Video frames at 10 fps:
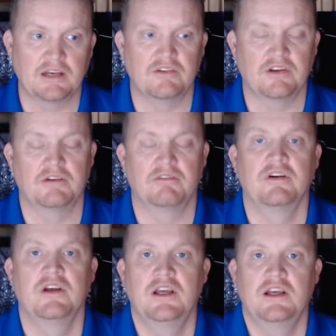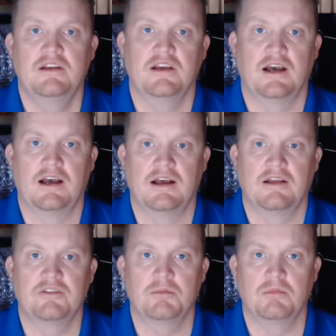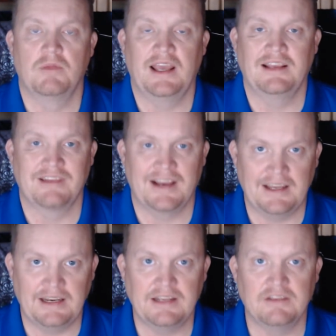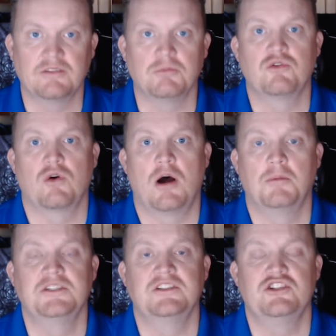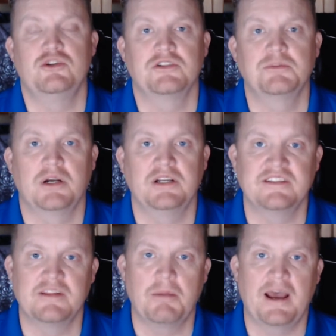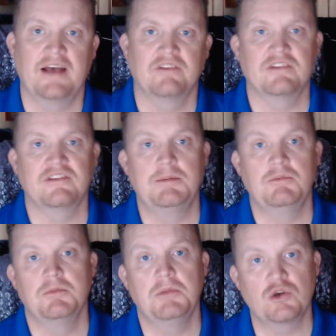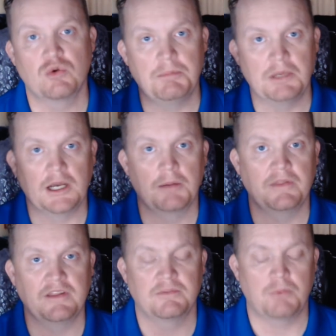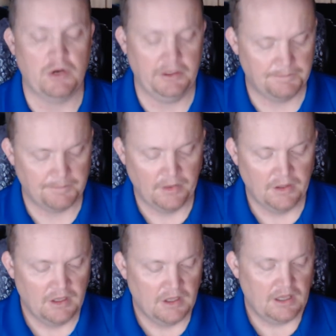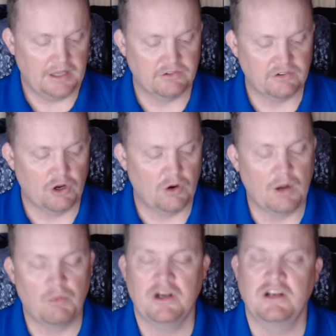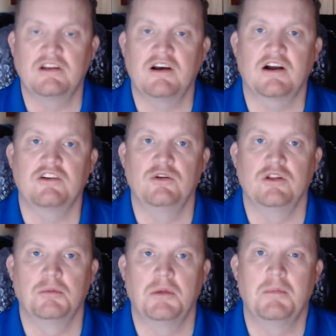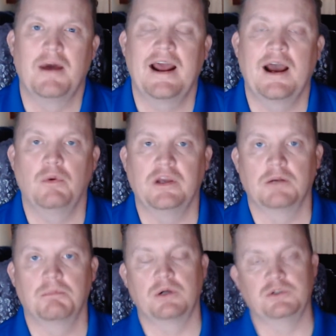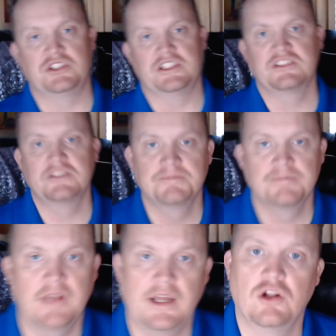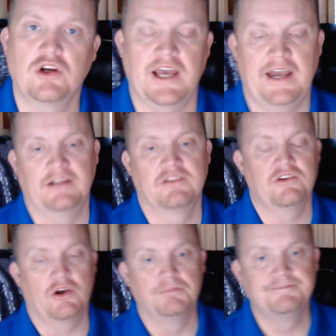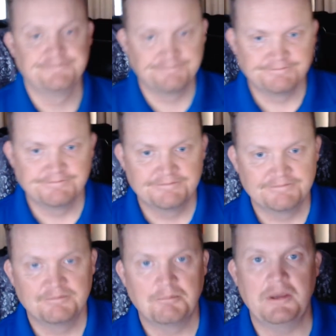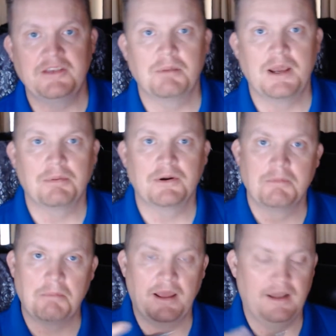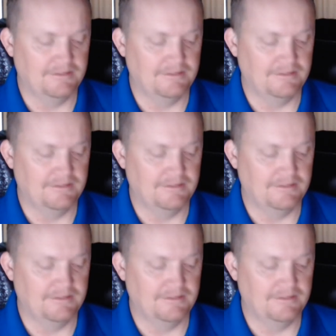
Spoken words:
of some anxieties, some traumas that you experienced in the past that seem to be creeping up at this point. And so I wanted to talk to you a little bit about how we can approach this and look at it. And so, piece of paper and pen.